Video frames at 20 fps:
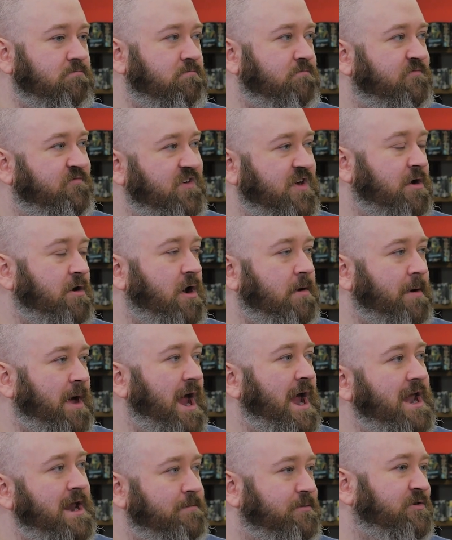Figure out about
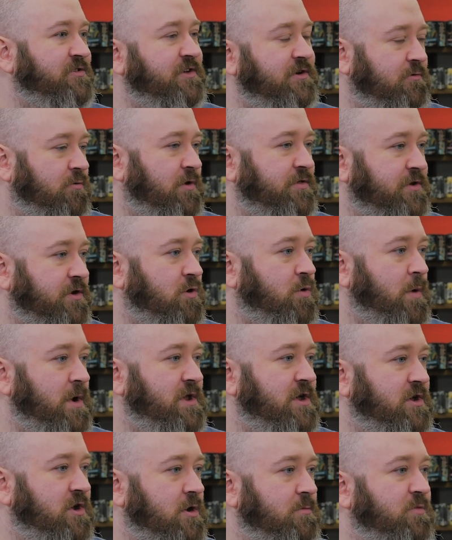80% of what they're going
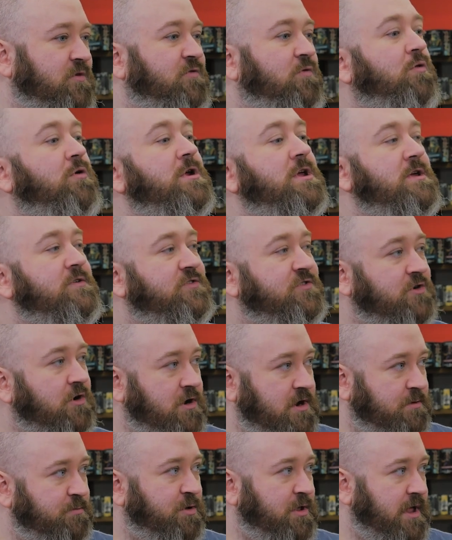to do before you've
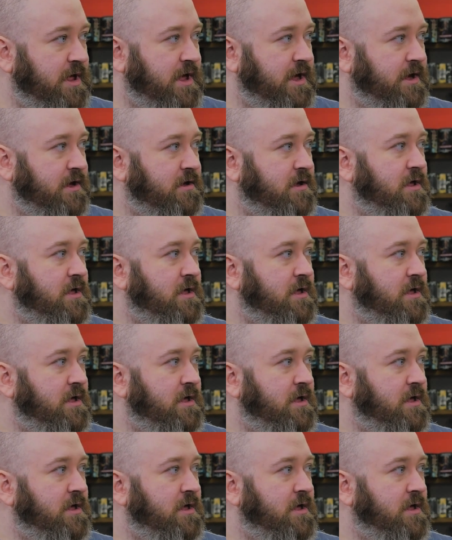started playing.